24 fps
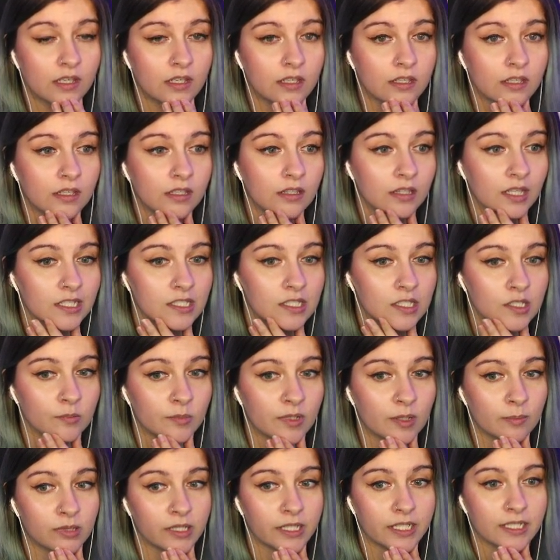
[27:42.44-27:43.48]
That's so many
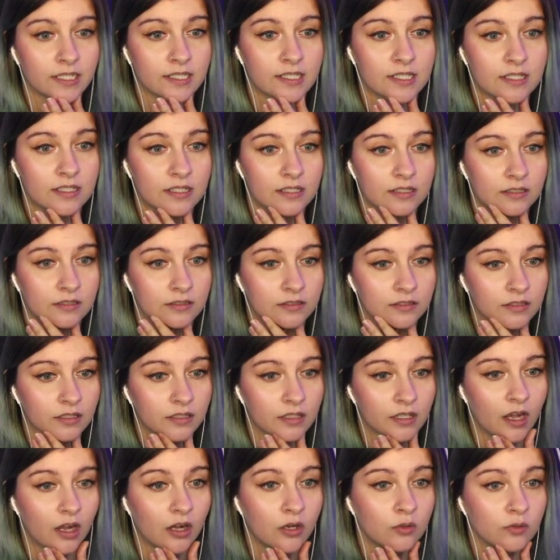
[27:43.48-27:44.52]
plants.
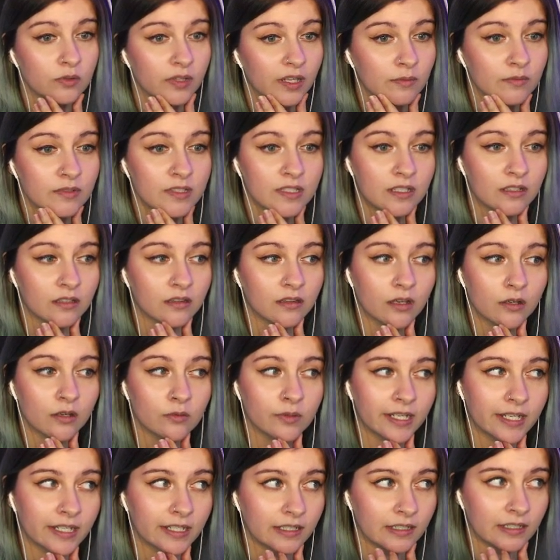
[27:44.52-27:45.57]
Oh, that one's
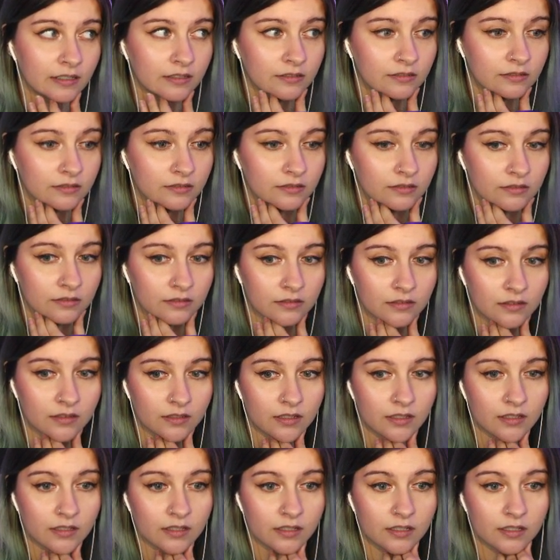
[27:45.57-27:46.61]
glowing.
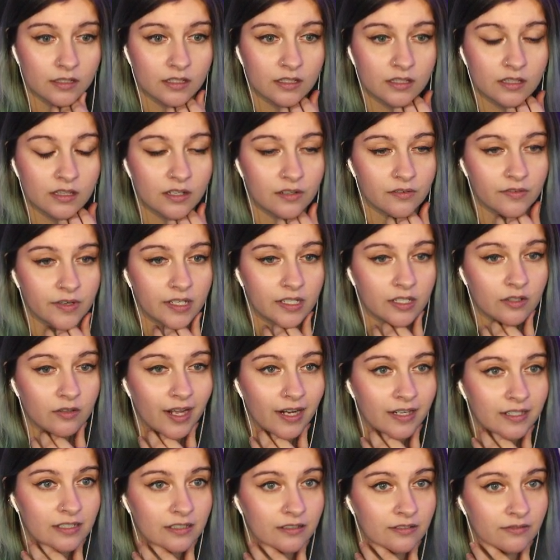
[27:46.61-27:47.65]
They're
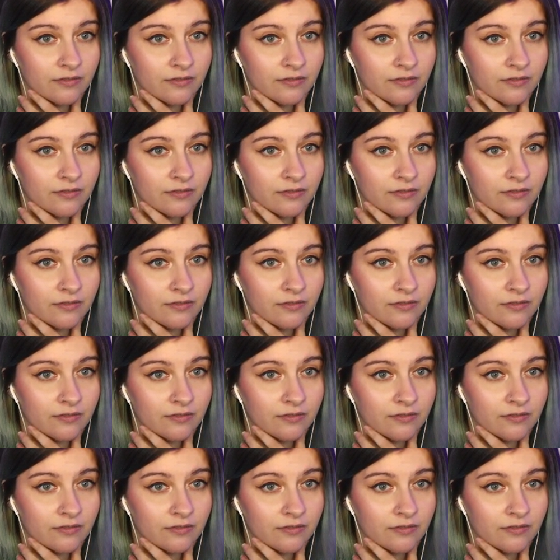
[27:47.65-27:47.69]
radioactive.